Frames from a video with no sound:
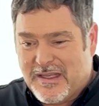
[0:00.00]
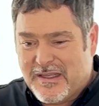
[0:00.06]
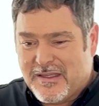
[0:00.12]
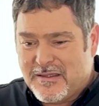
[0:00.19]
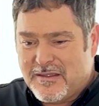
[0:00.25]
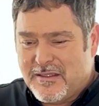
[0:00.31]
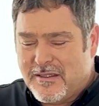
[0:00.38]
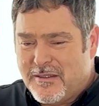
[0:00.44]
a
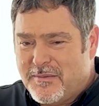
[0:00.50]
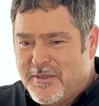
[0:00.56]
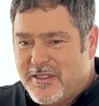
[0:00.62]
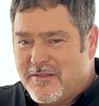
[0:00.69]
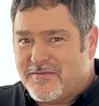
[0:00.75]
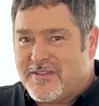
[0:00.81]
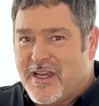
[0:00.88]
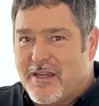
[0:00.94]
little bit
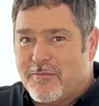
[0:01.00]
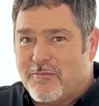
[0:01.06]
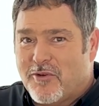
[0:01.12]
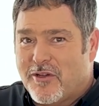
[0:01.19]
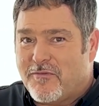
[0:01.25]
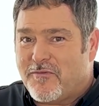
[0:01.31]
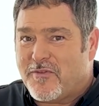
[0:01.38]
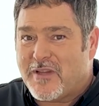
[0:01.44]
of time
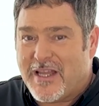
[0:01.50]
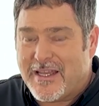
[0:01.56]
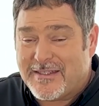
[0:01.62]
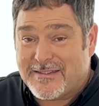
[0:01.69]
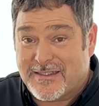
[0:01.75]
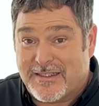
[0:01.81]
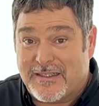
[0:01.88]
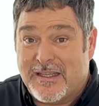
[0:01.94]

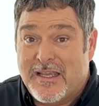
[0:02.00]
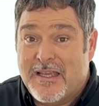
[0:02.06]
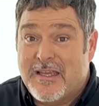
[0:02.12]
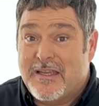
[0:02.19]
reflecting,